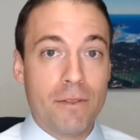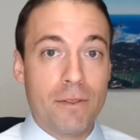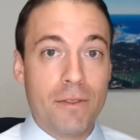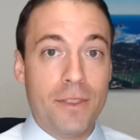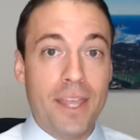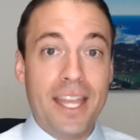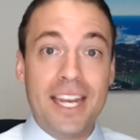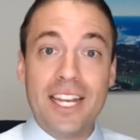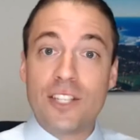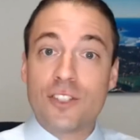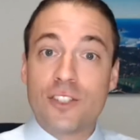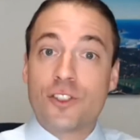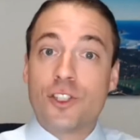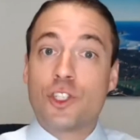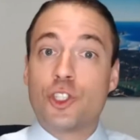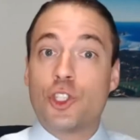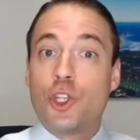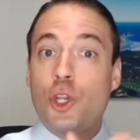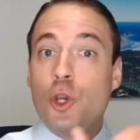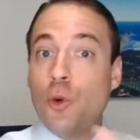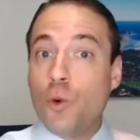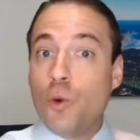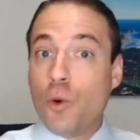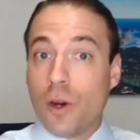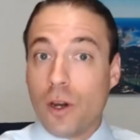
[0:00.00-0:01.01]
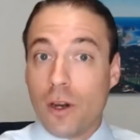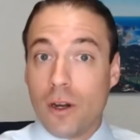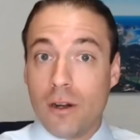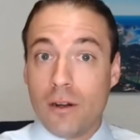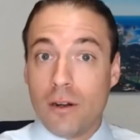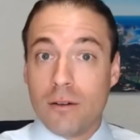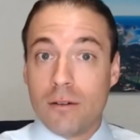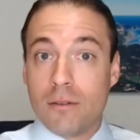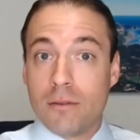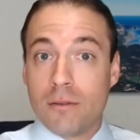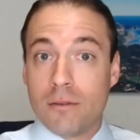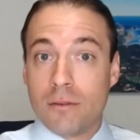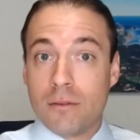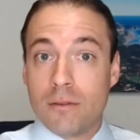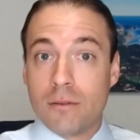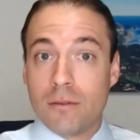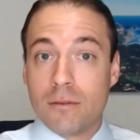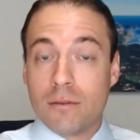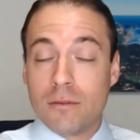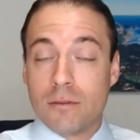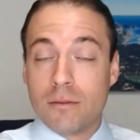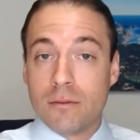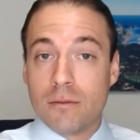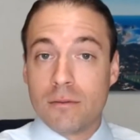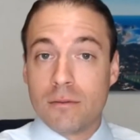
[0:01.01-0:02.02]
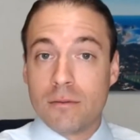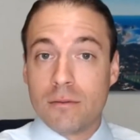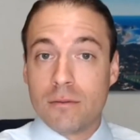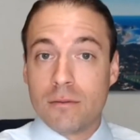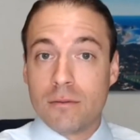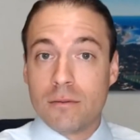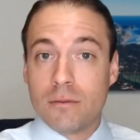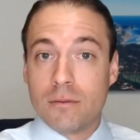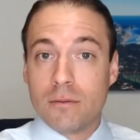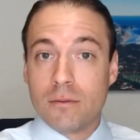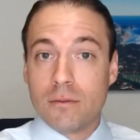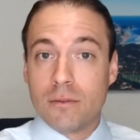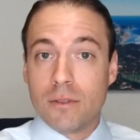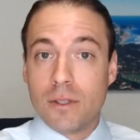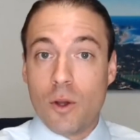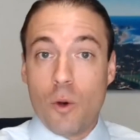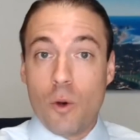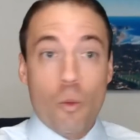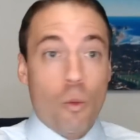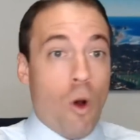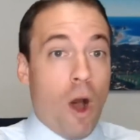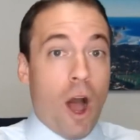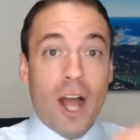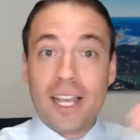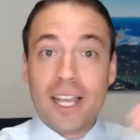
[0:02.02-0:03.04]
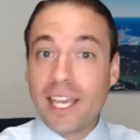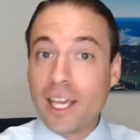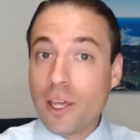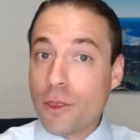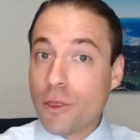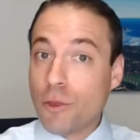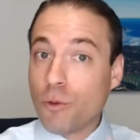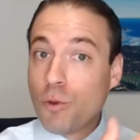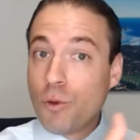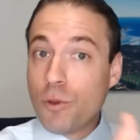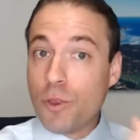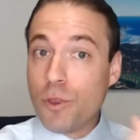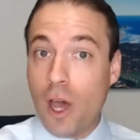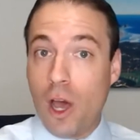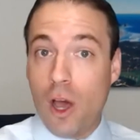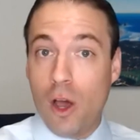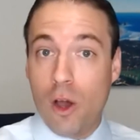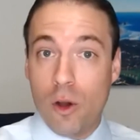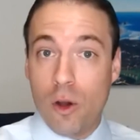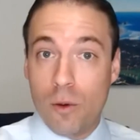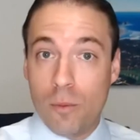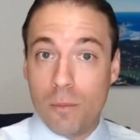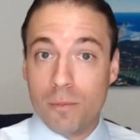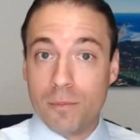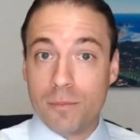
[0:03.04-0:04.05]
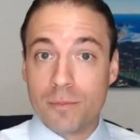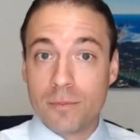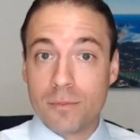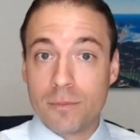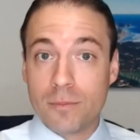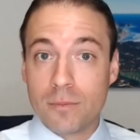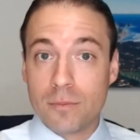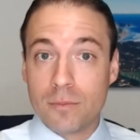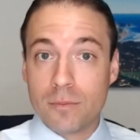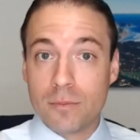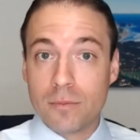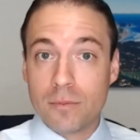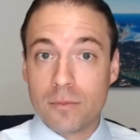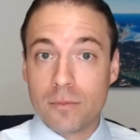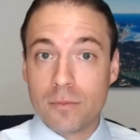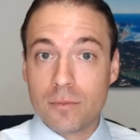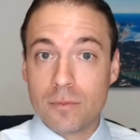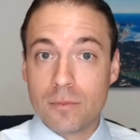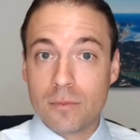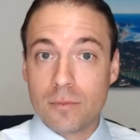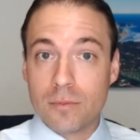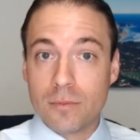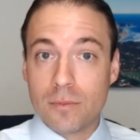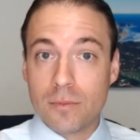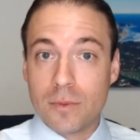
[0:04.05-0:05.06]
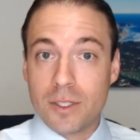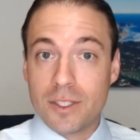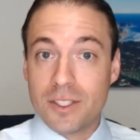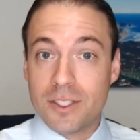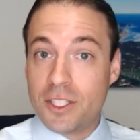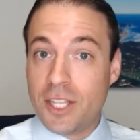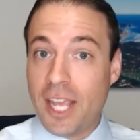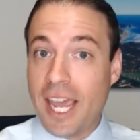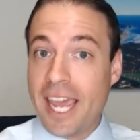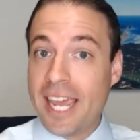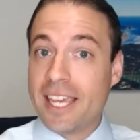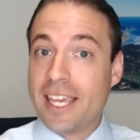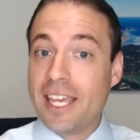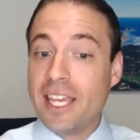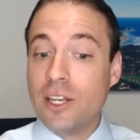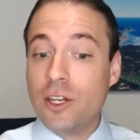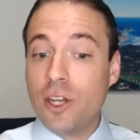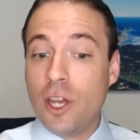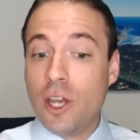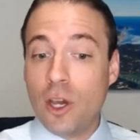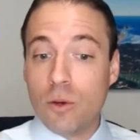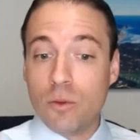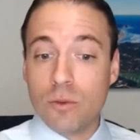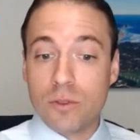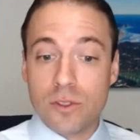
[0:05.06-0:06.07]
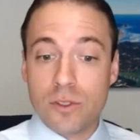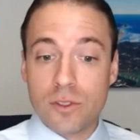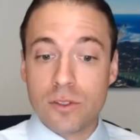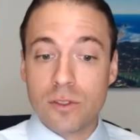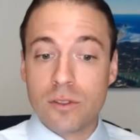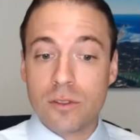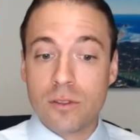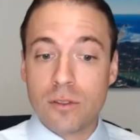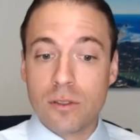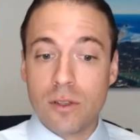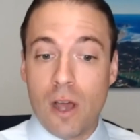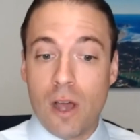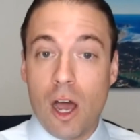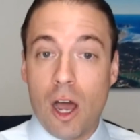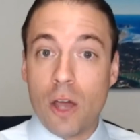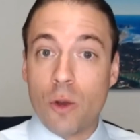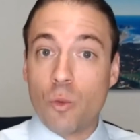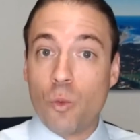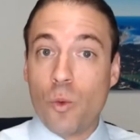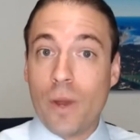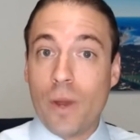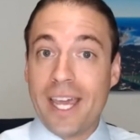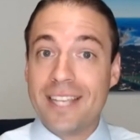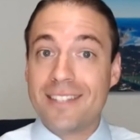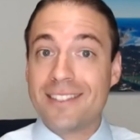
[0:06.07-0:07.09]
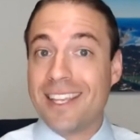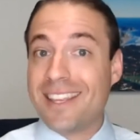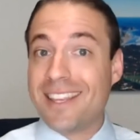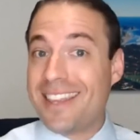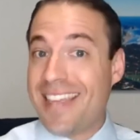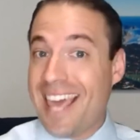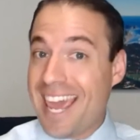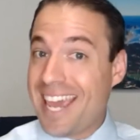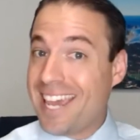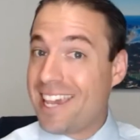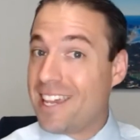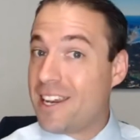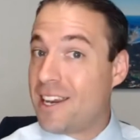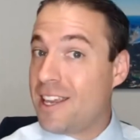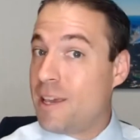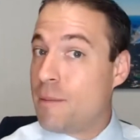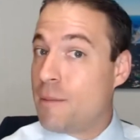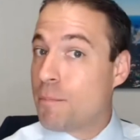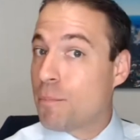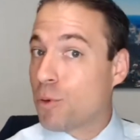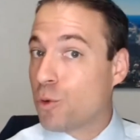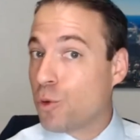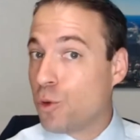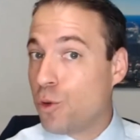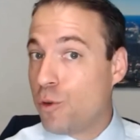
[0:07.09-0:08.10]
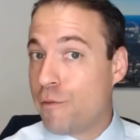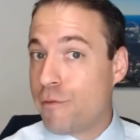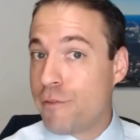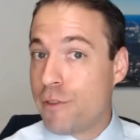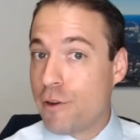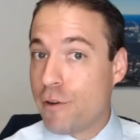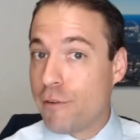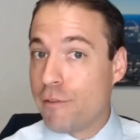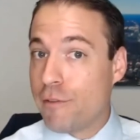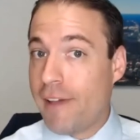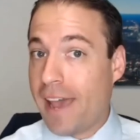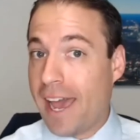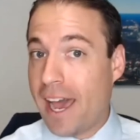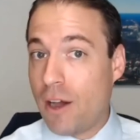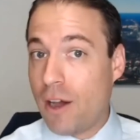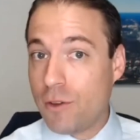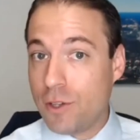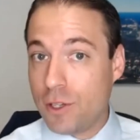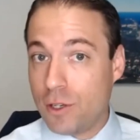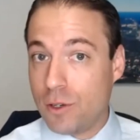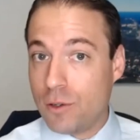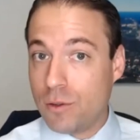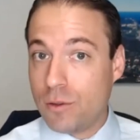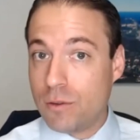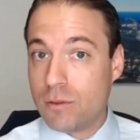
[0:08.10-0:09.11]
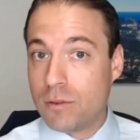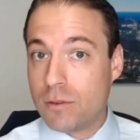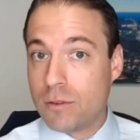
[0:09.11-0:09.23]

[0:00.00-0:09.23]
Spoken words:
Then it's the tour. Walking through the home, taking notes on ways that they can improve their value,